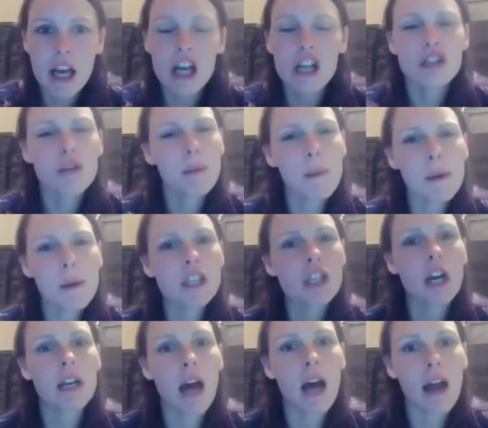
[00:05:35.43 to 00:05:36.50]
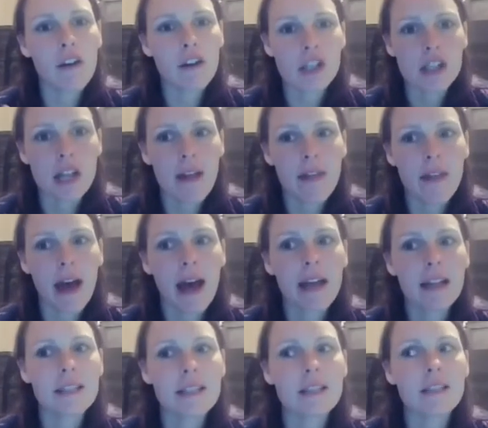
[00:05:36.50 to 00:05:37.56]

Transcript: So people are starting to understand that,